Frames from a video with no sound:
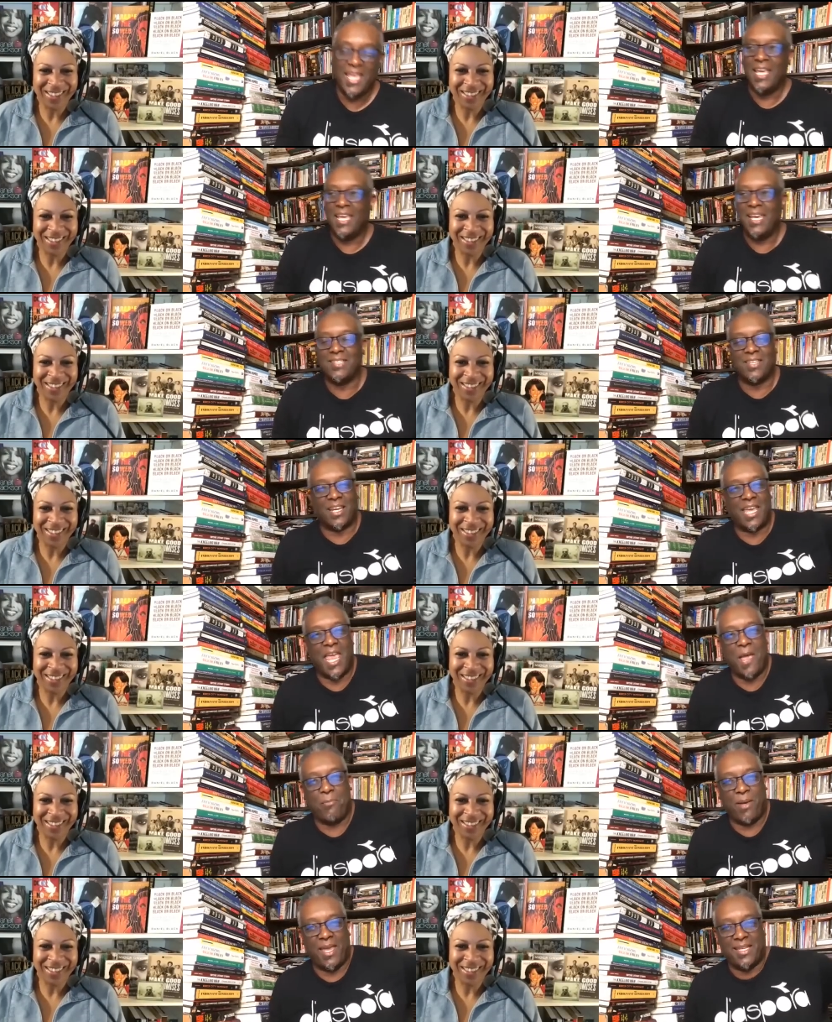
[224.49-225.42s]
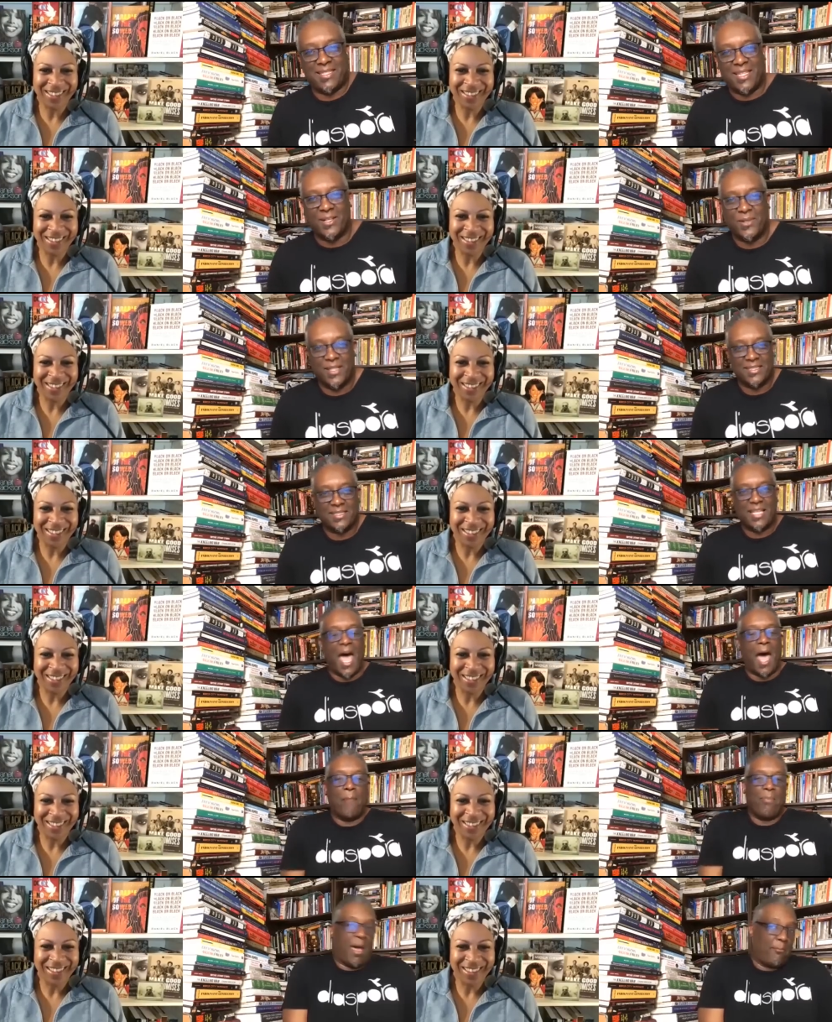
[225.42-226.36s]
Speaker 1: These are campaign slogans.
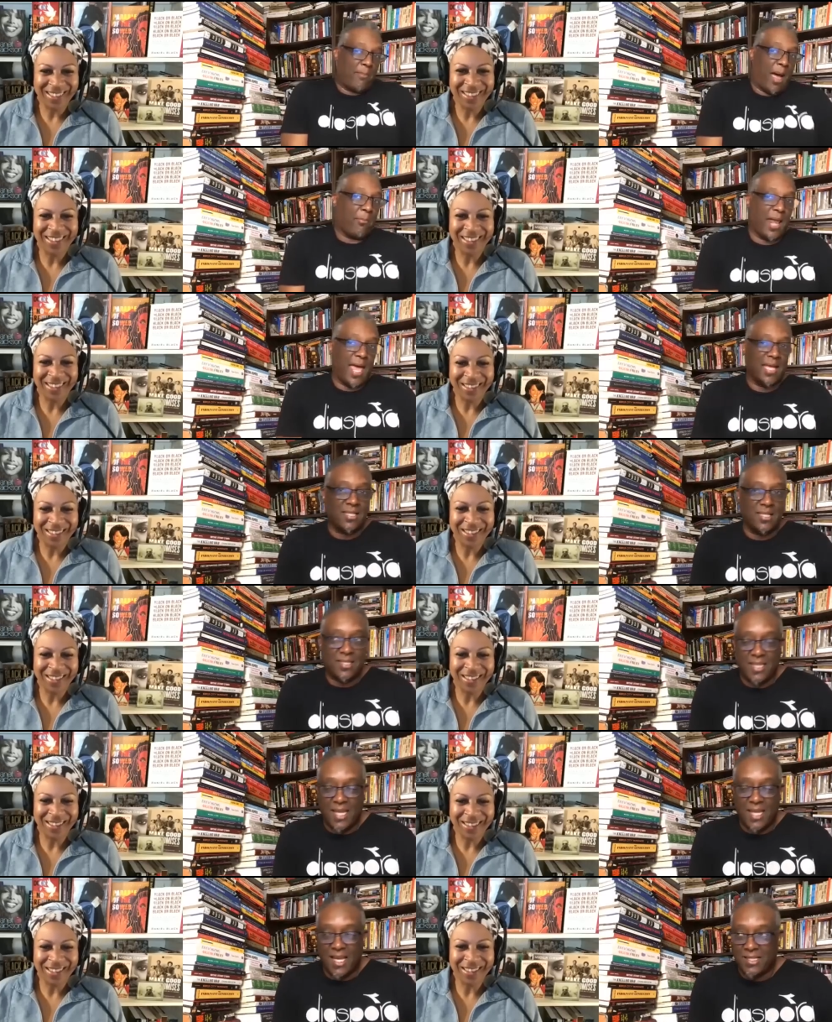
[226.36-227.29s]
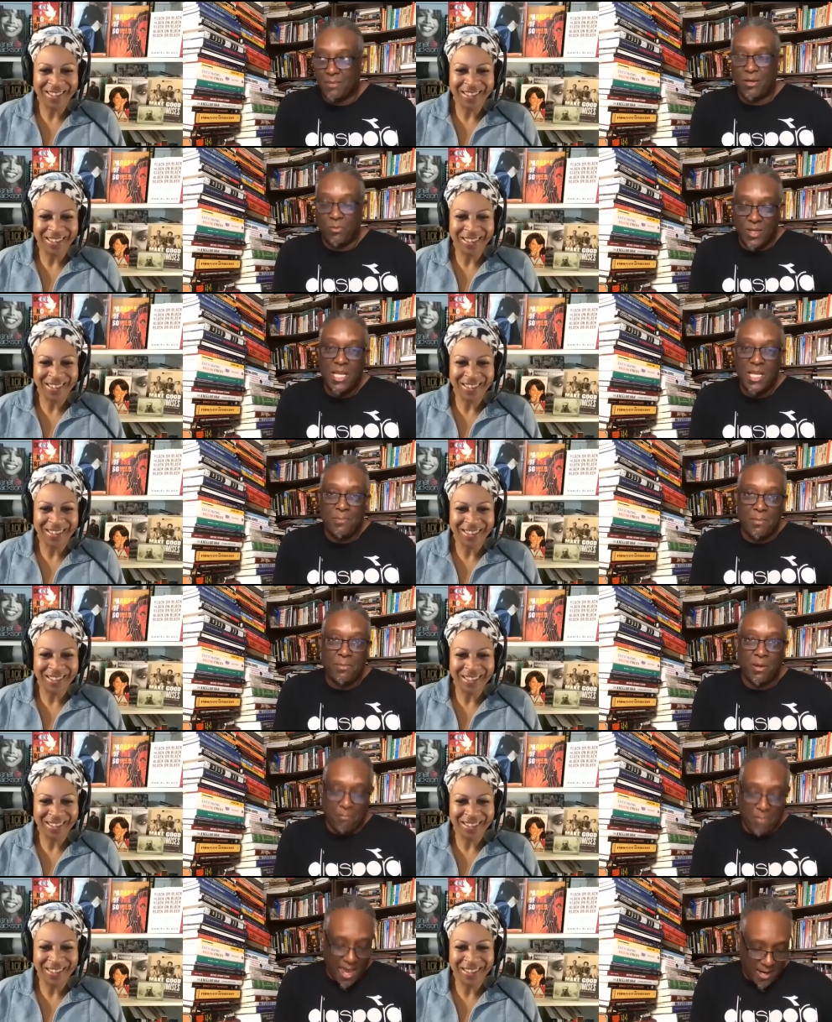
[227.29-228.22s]
I'm, I'm, I'm glad she said something, and we need people to
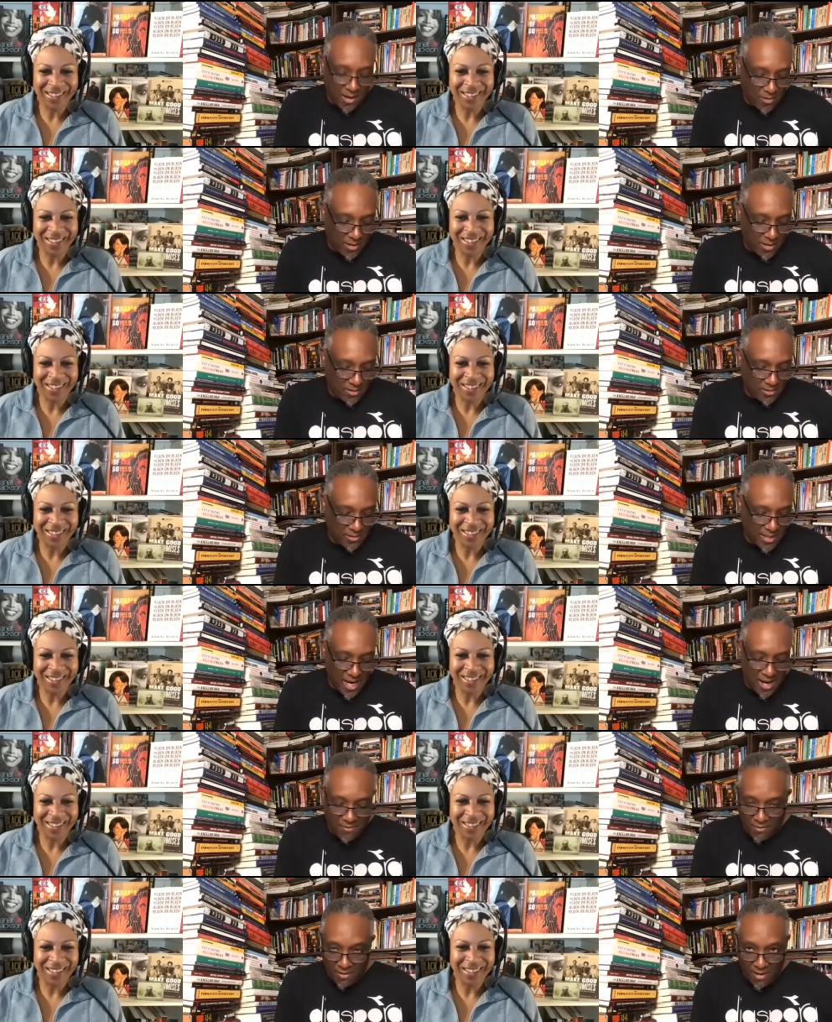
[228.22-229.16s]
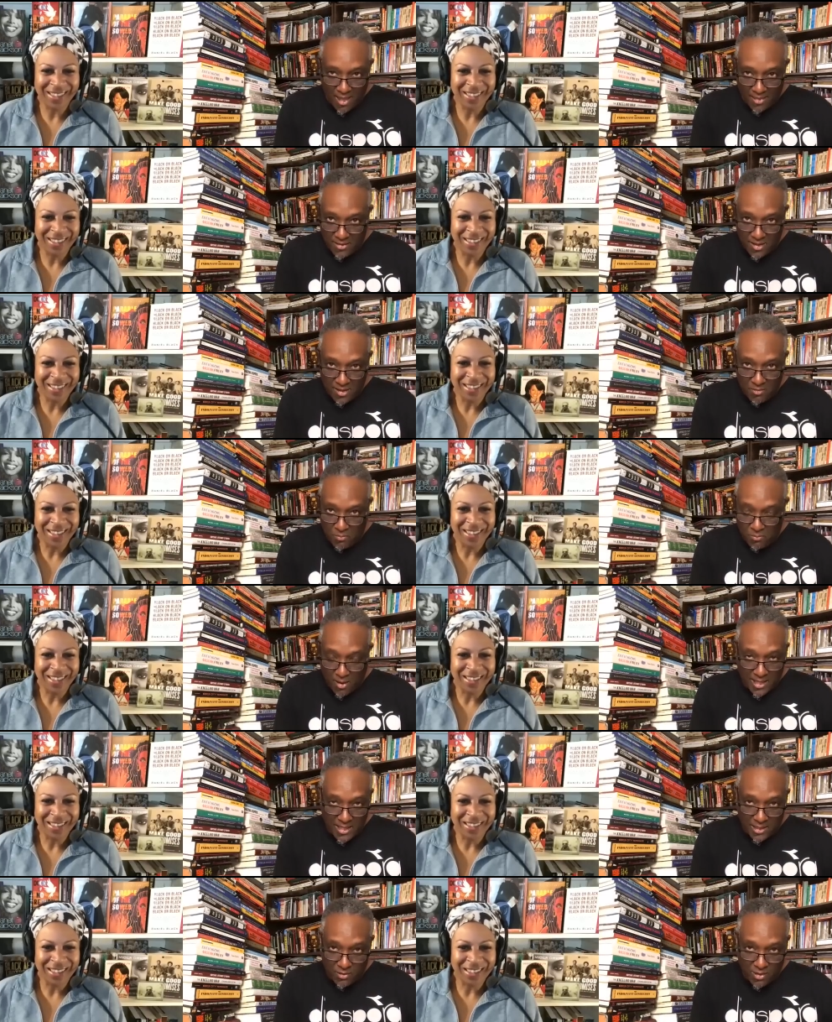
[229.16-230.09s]
bang on it. And Dave, yeah, I think you
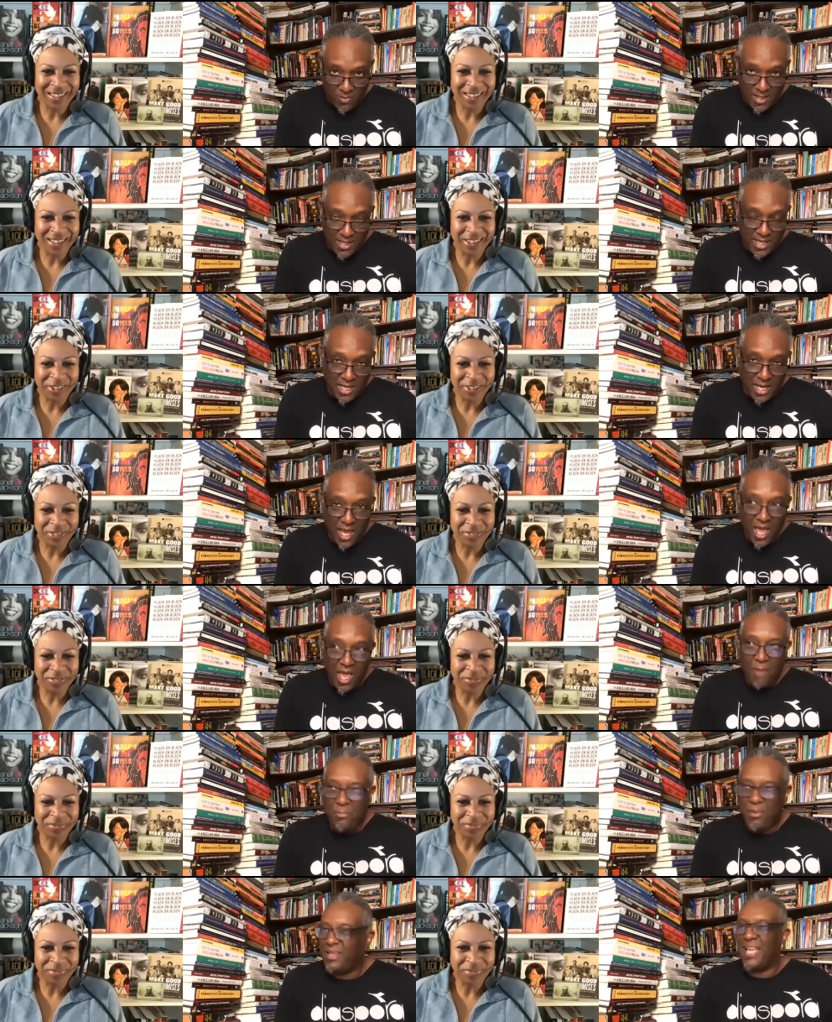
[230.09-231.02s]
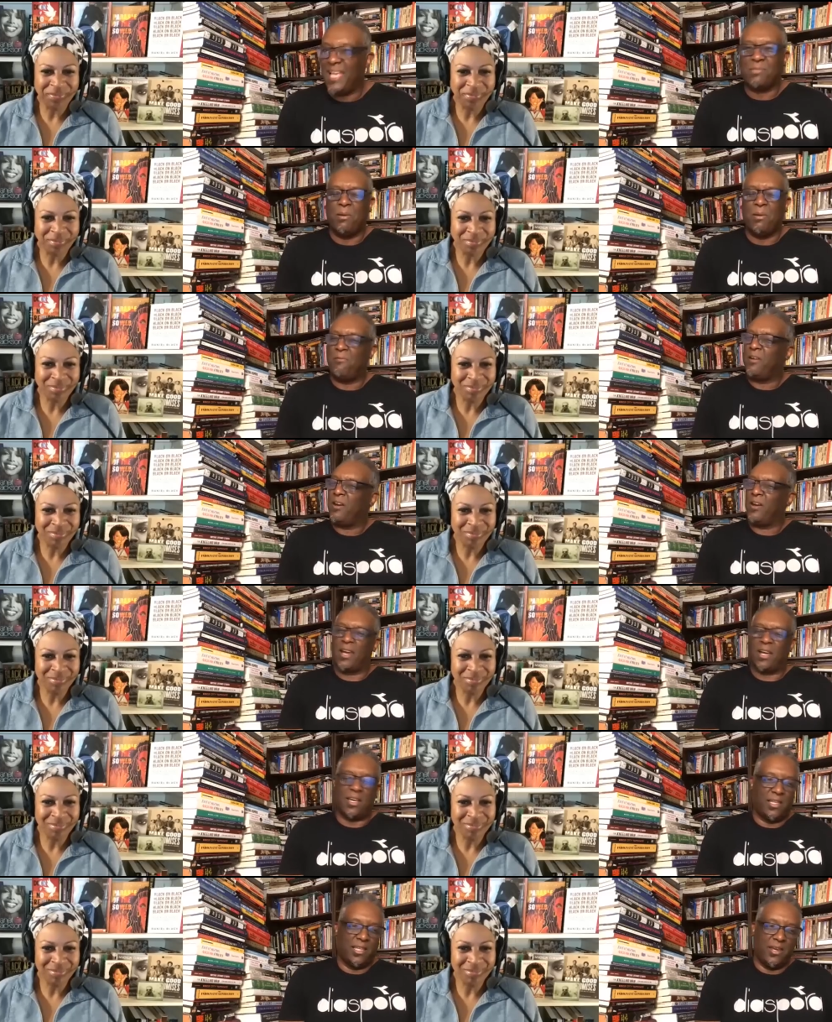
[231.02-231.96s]
probably agree. We need it, but let's be very
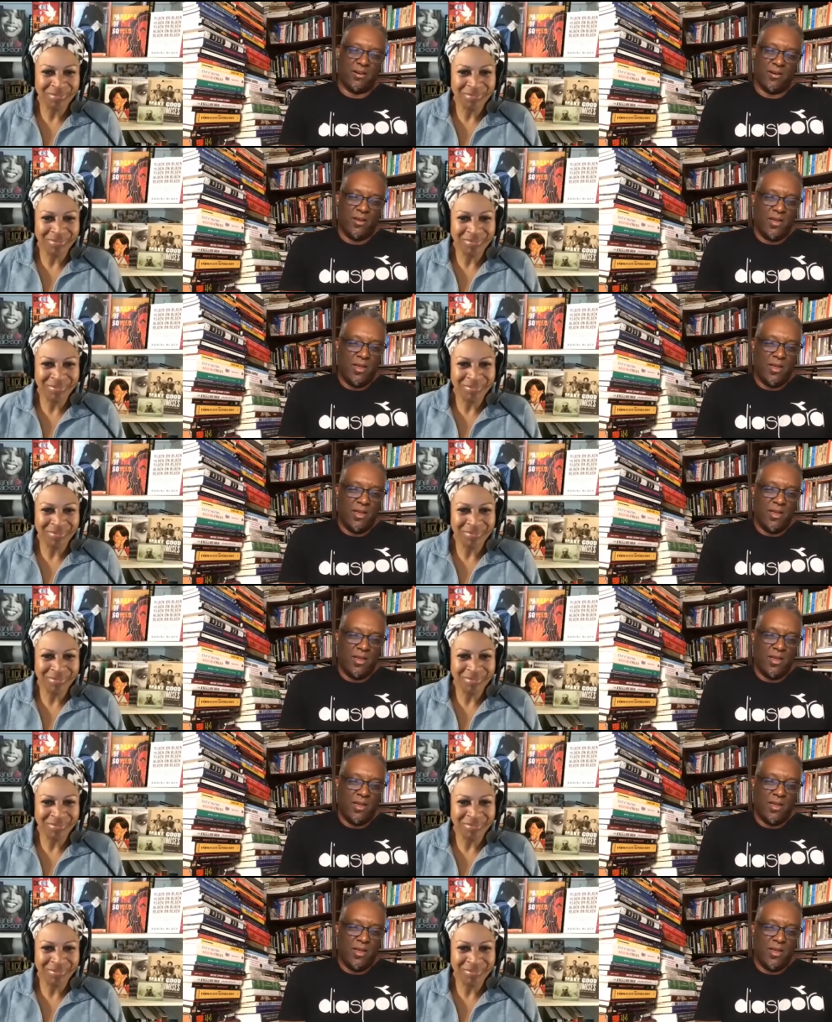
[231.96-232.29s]
clear